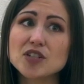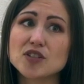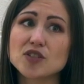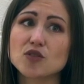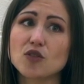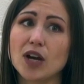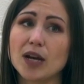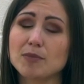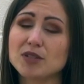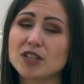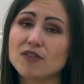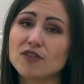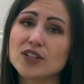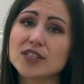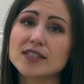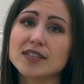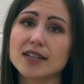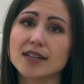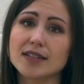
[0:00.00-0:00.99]
to describe
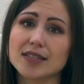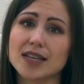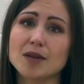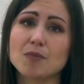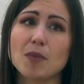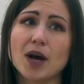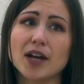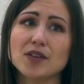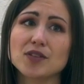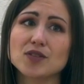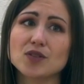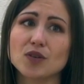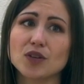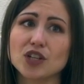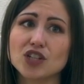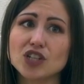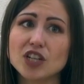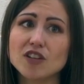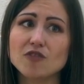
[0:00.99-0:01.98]
differences in milestone
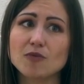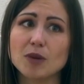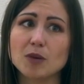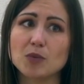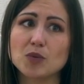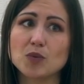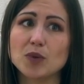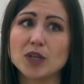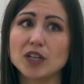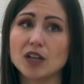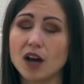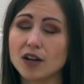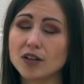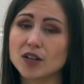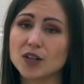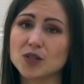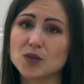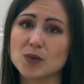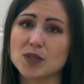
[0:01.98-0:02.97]
achievement between young
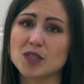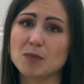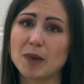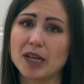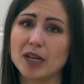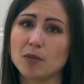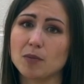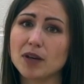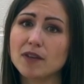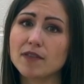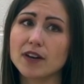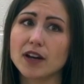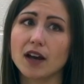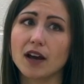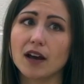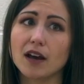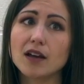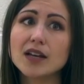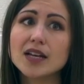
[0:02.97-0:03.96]
adults with spina
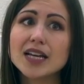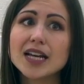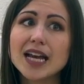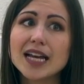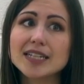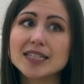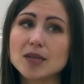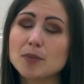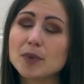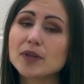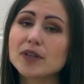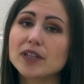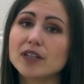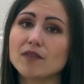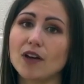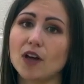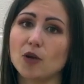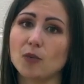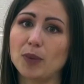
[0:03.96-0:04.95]
bifida and typically
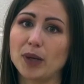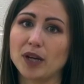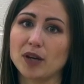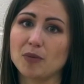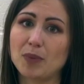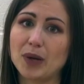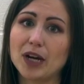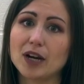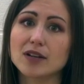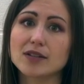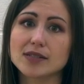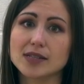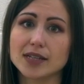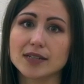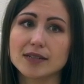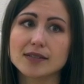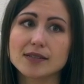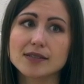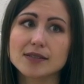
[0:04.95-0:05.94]
developing
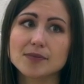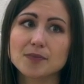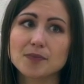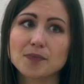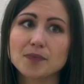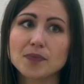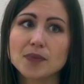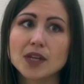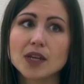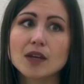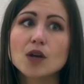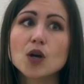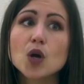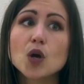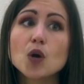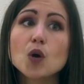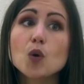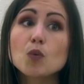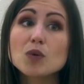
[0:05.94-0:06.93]
comparisons.
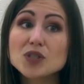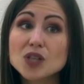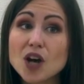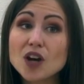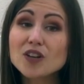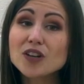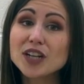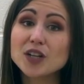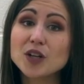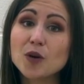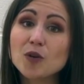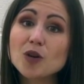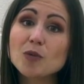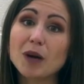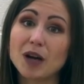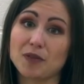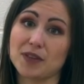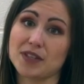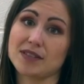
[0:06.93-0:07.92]
What's already known
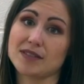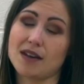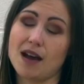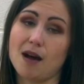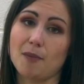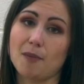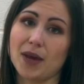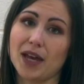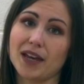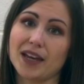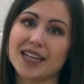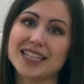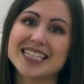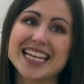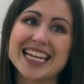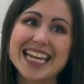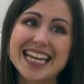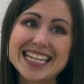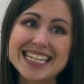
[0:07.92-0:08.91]
about this topic is
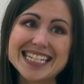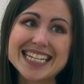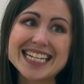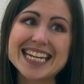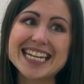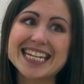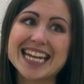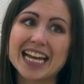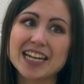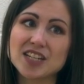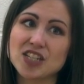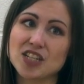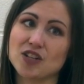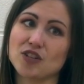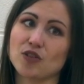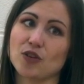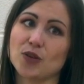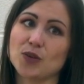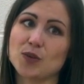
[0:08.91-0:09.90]
that 18 and
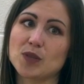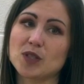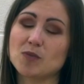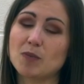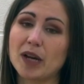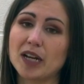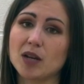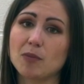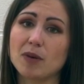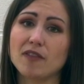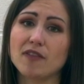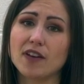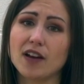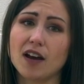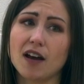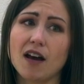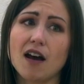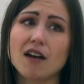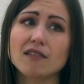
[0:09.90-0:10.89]
19-year-olds with spina
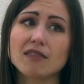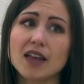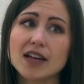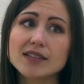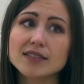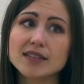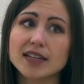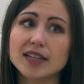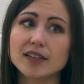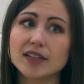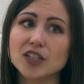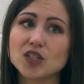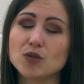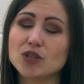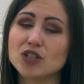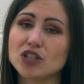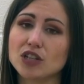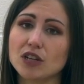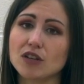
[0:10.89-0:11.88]
bifida are less likely to
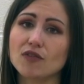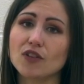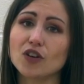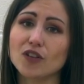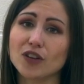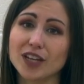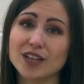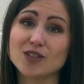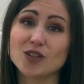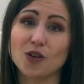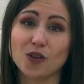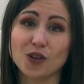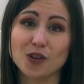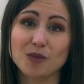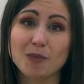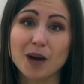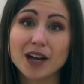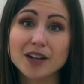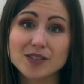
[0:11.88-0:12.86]
achieve early
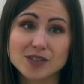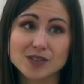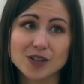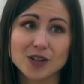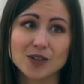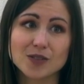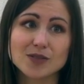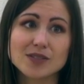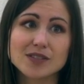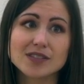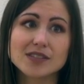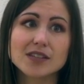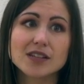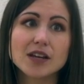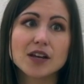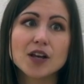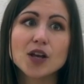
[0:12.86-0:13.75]
adulthood milestones.